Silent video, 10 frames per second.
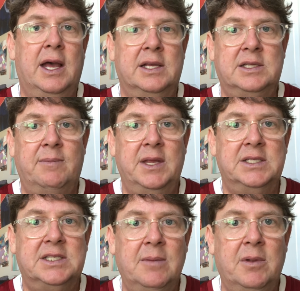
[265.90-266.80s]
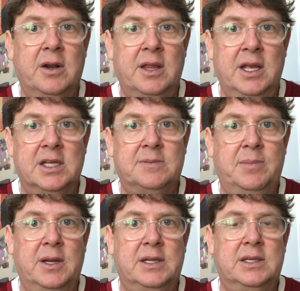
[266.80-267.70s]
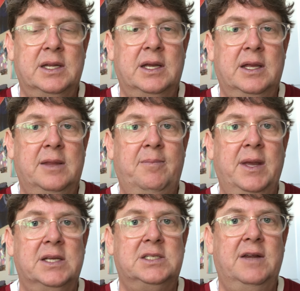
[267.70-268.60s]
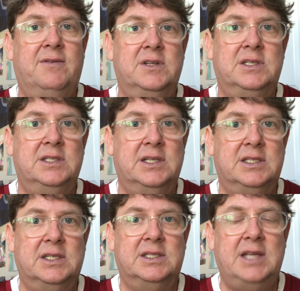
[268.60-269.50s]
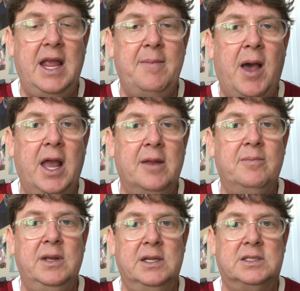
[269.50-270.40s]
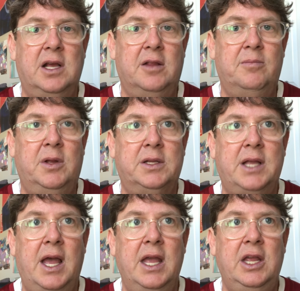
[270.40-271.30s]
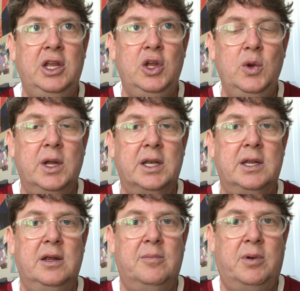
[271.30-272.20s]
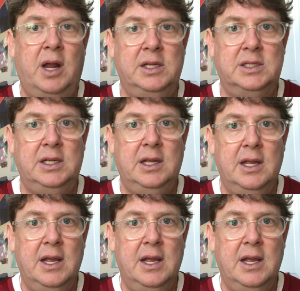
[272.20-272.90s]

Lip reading: Something similar to this, but the biggest difference is it's the same item. It's called multi-unit pricing.